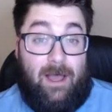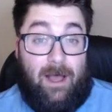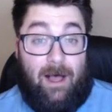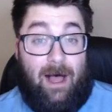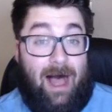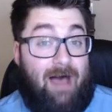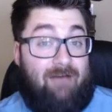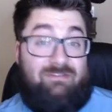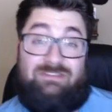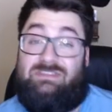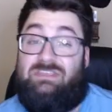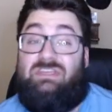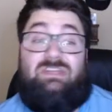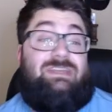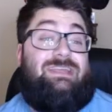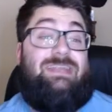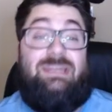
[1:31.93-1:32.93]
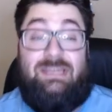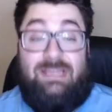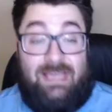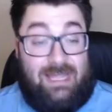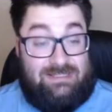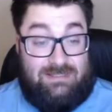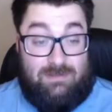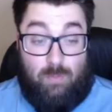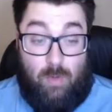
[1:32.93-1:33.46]
Obviously, you needed to
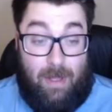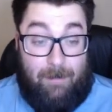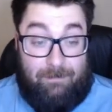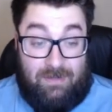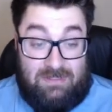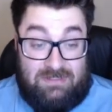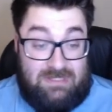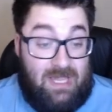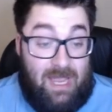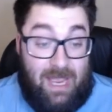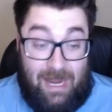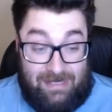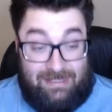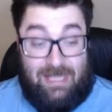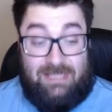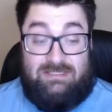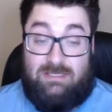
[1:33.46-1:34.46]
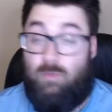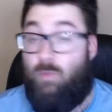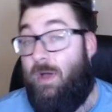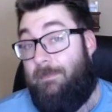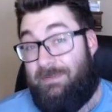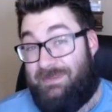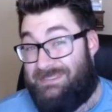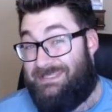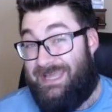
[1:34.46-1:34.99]
get some weapons, and get some
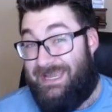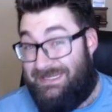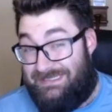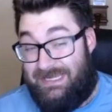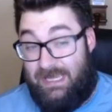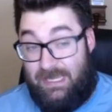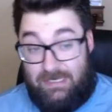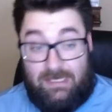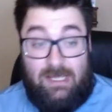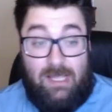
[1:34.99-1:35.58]
weapons they did.